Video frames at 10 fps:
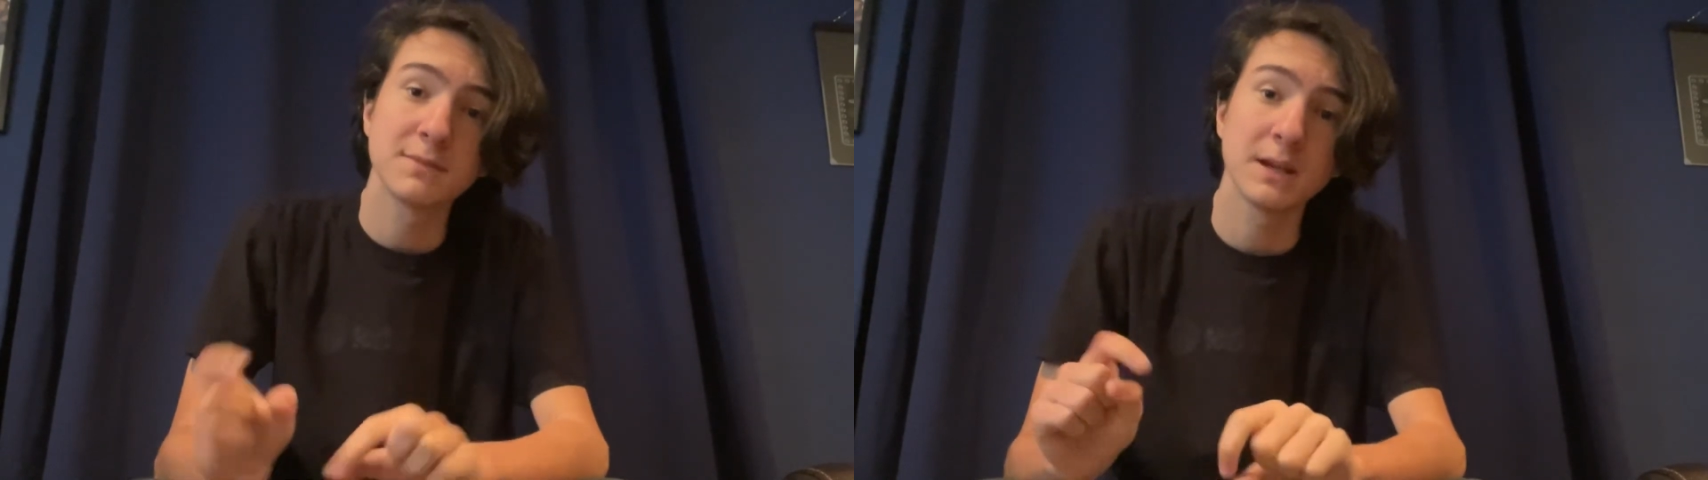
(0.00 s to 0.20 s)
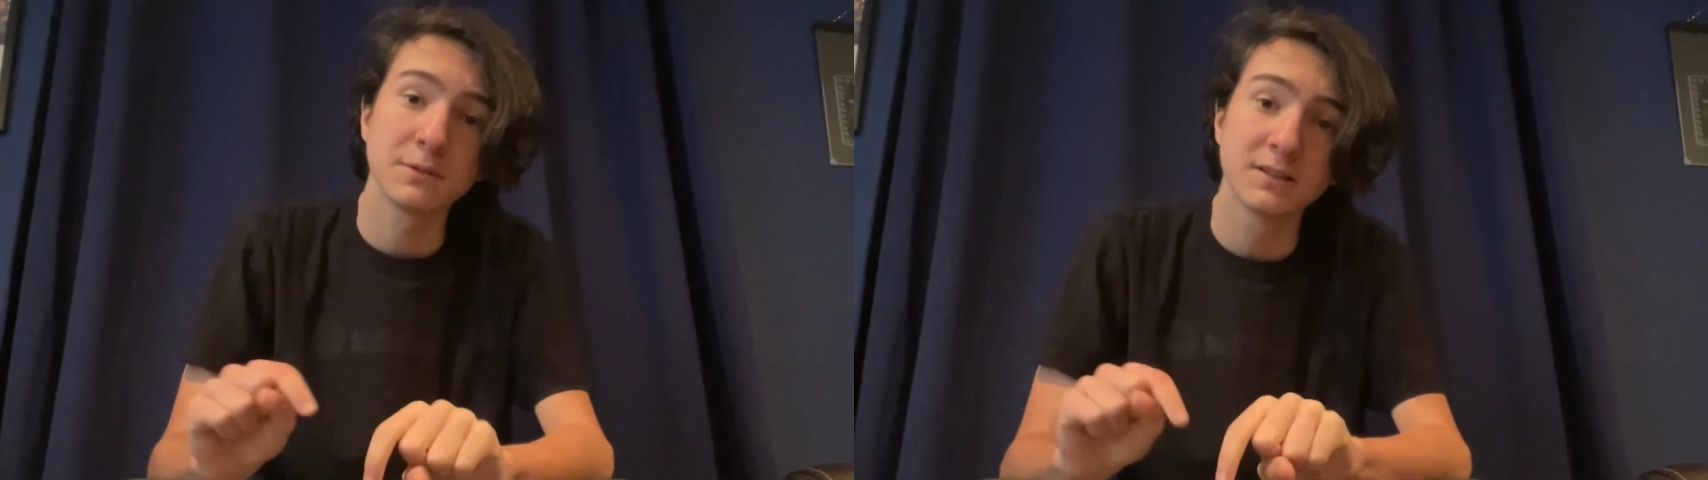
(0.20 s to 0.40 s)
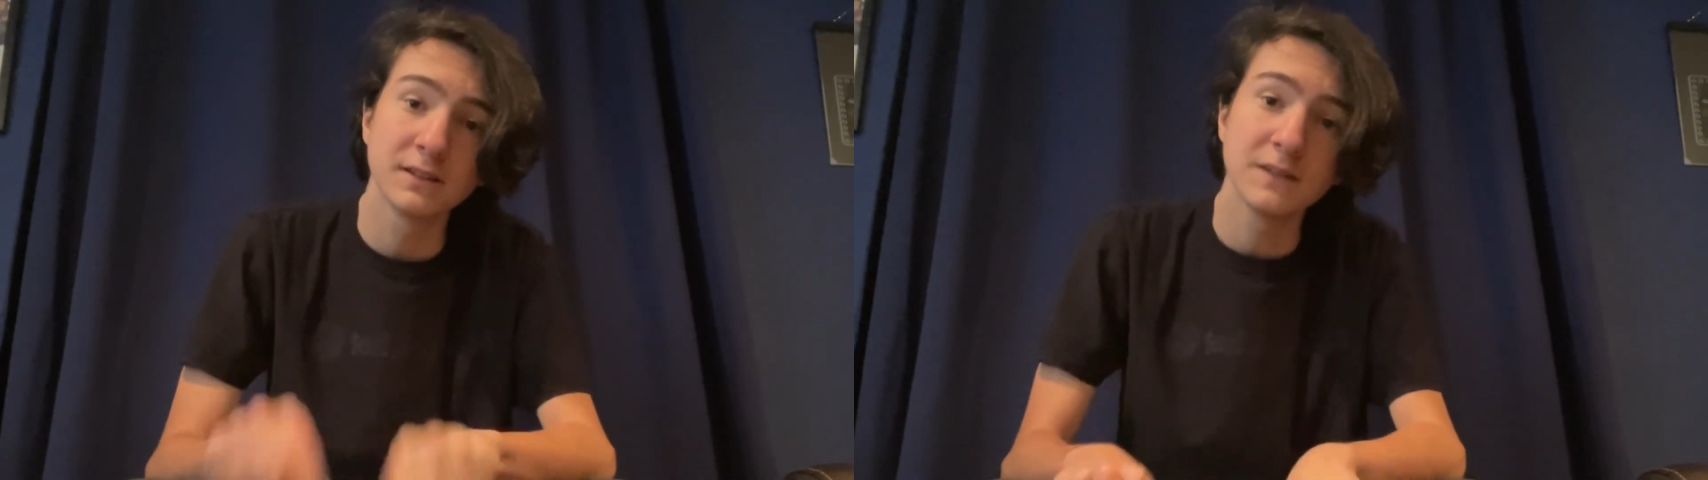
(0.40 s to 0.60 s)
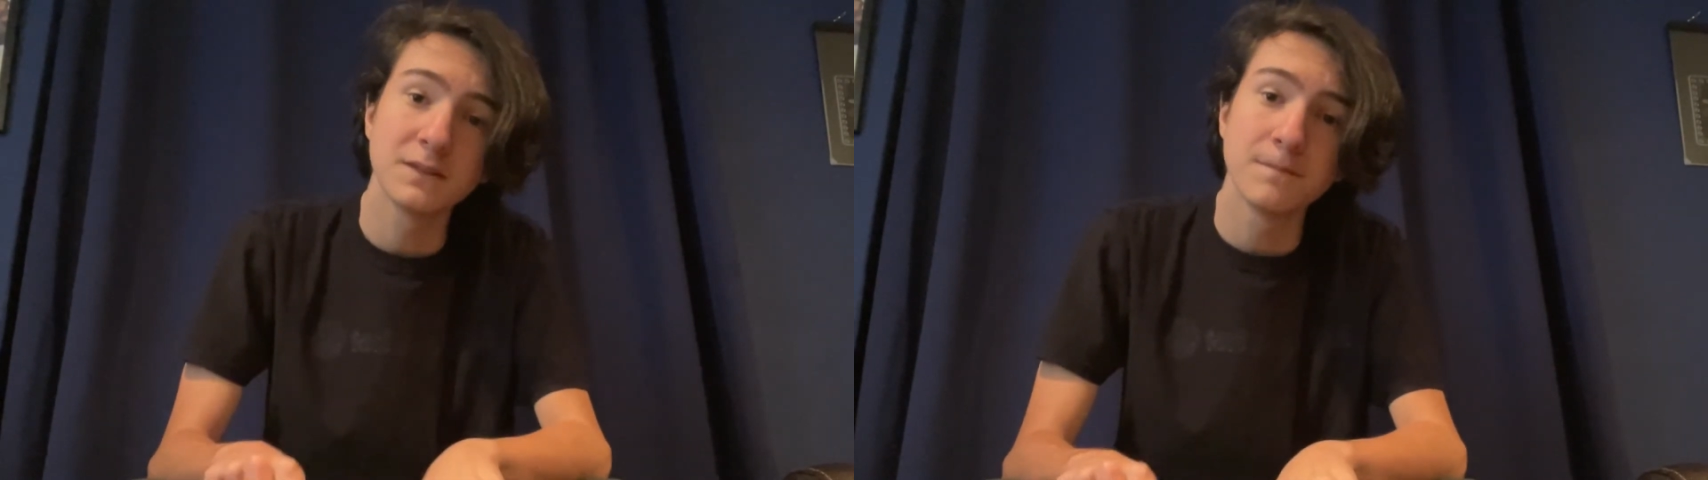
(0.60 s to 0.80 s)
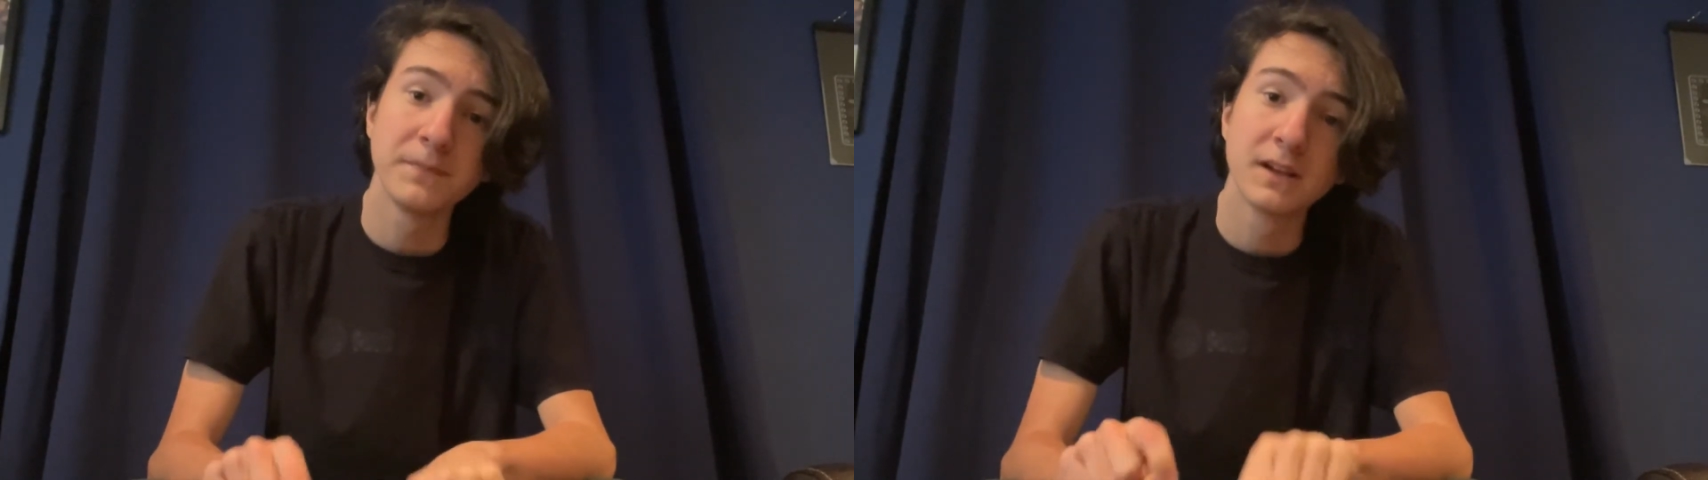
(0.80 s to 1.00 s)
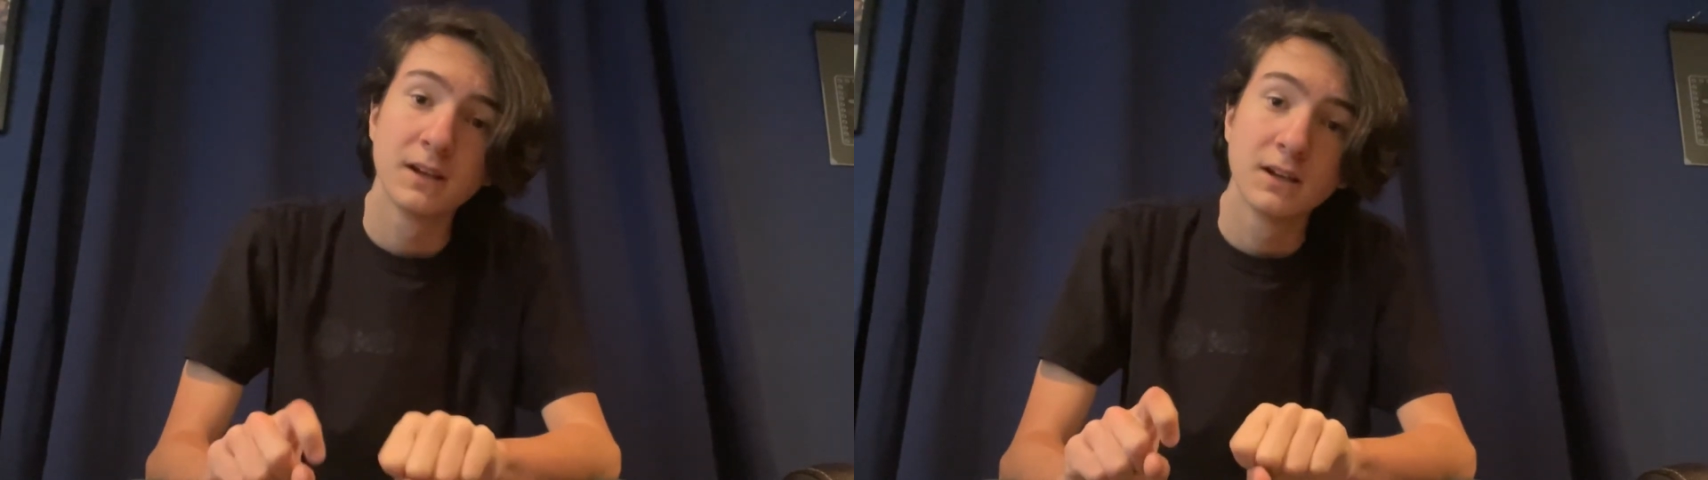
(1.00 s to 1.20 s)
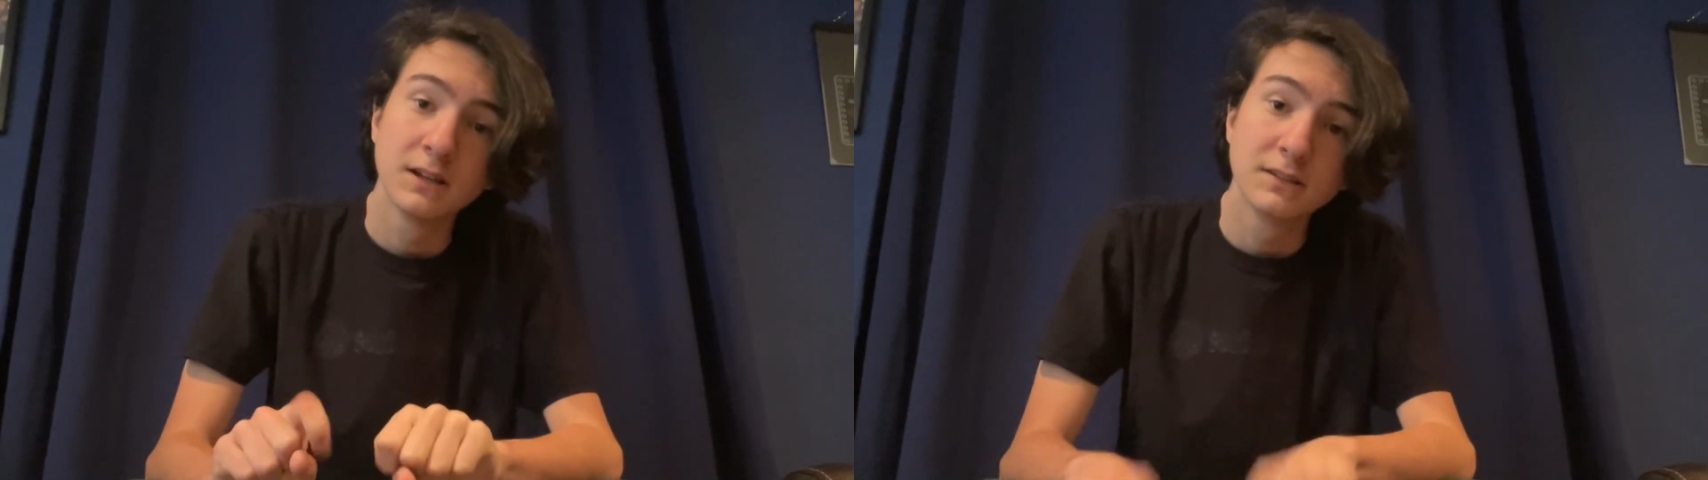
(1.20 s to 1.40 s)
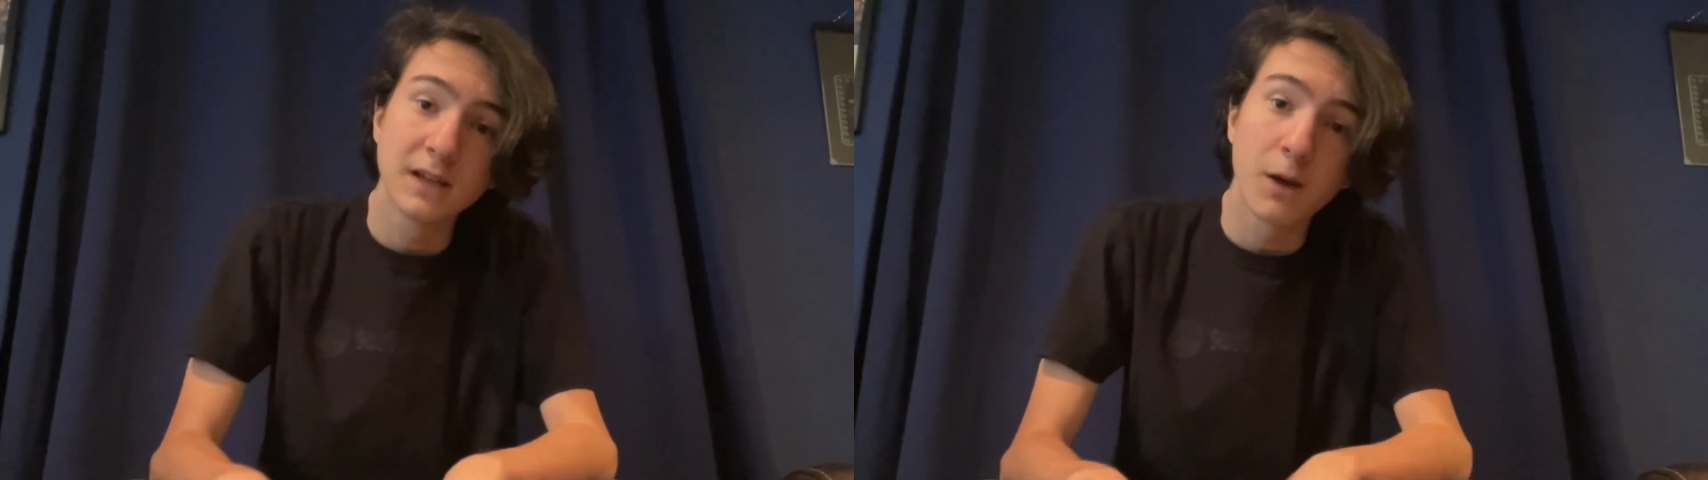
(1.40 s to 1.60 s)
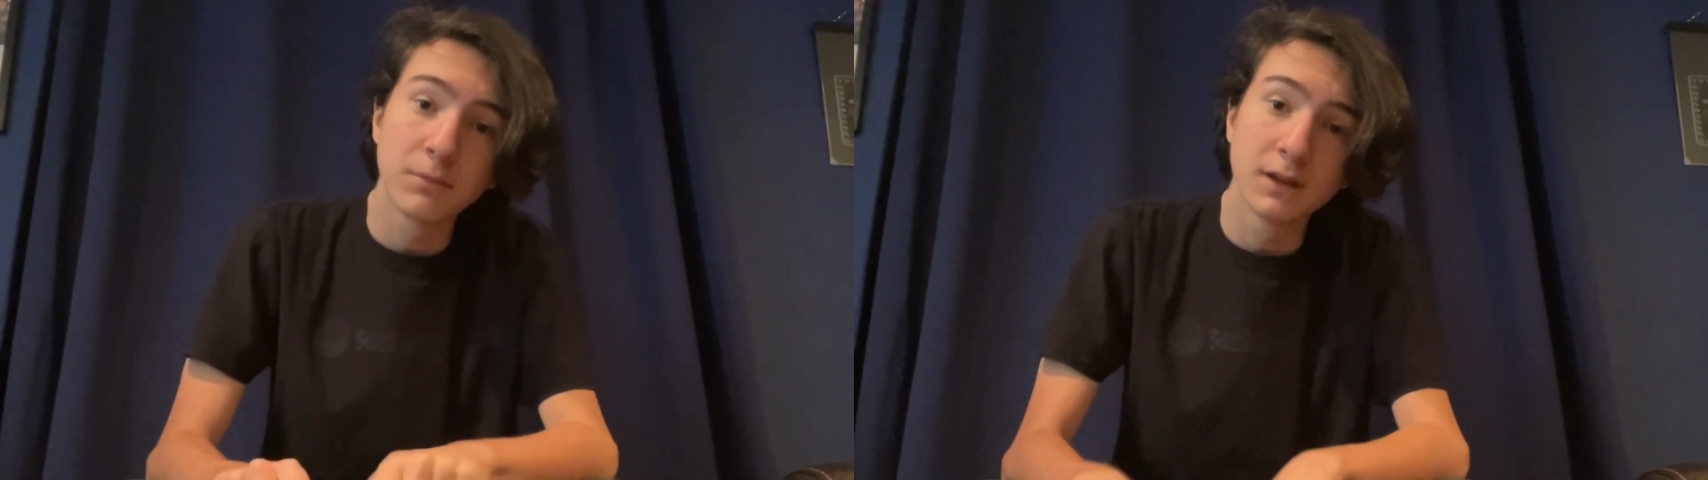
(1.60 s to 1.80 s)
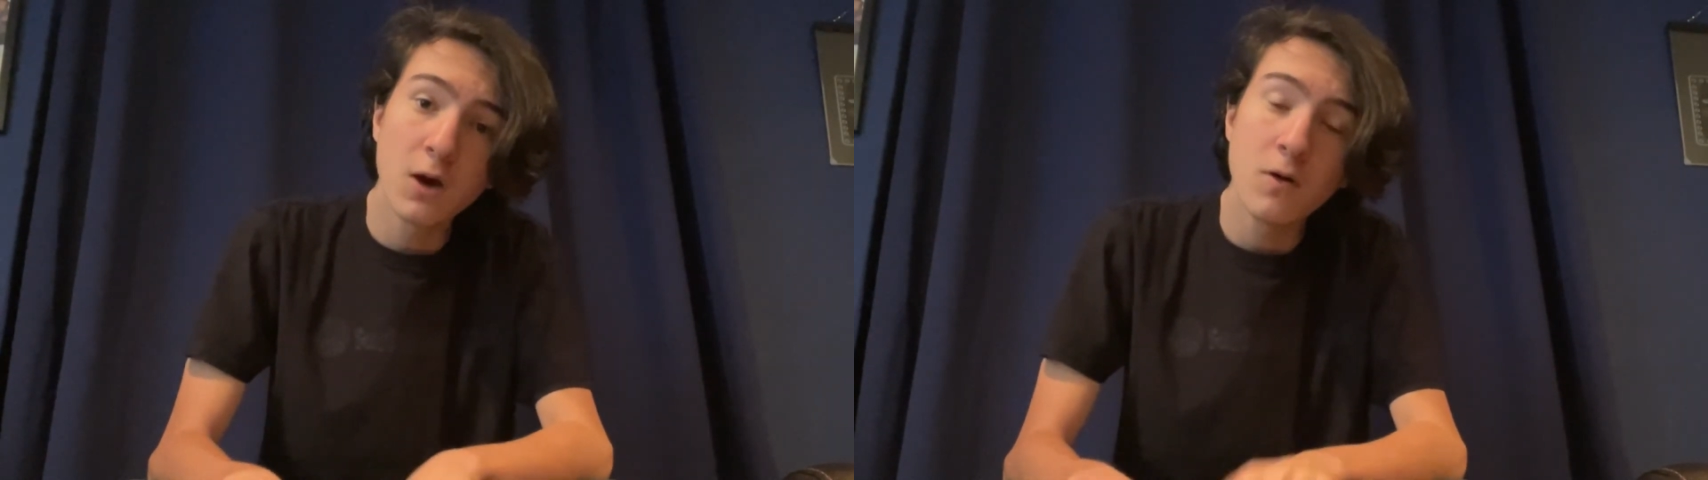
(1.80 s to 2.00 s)
be able to leave them down
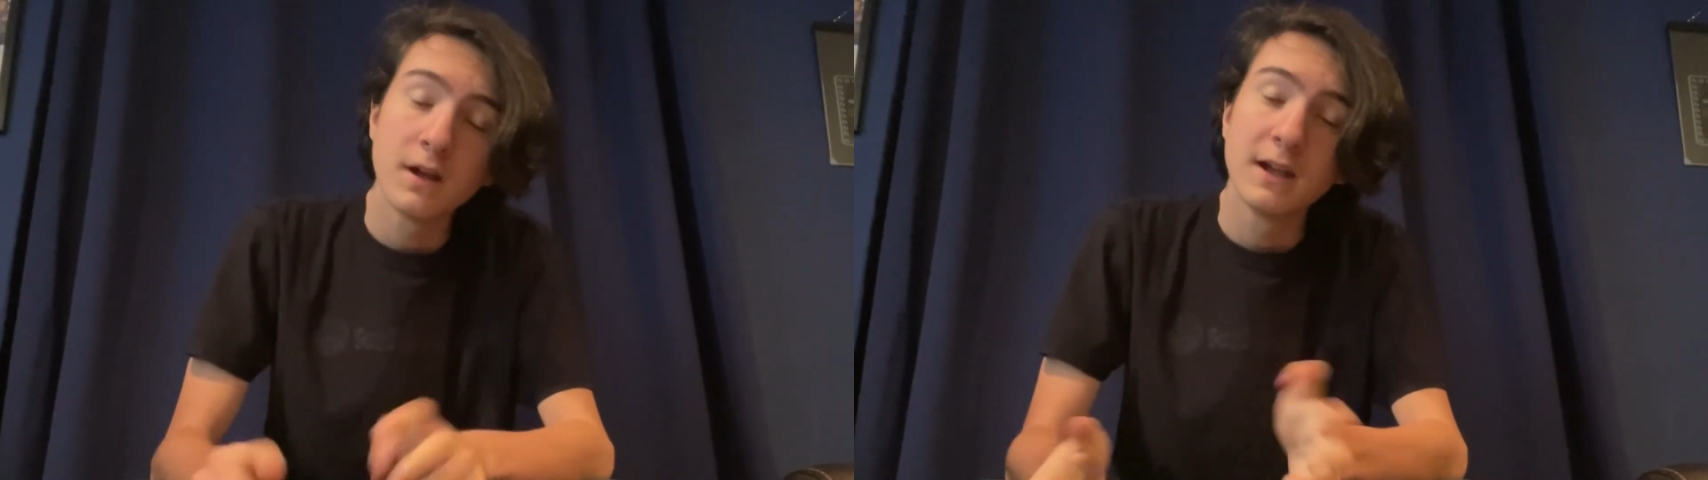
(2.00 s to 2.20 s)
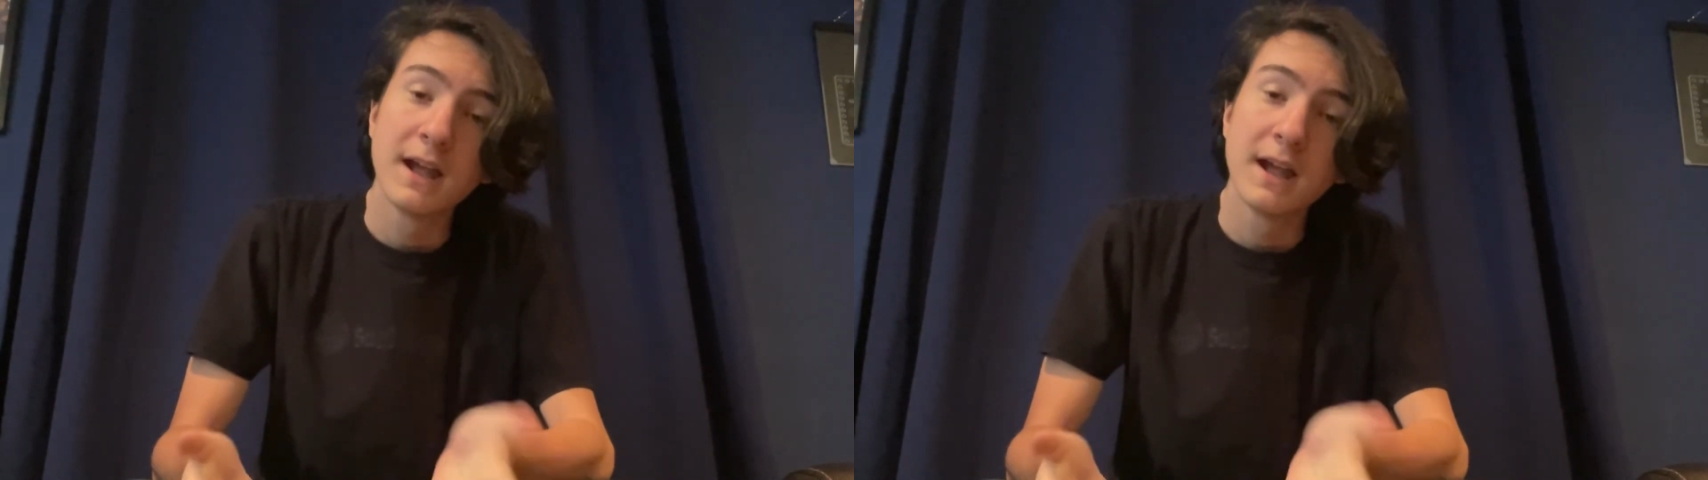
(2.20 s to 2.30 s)
below.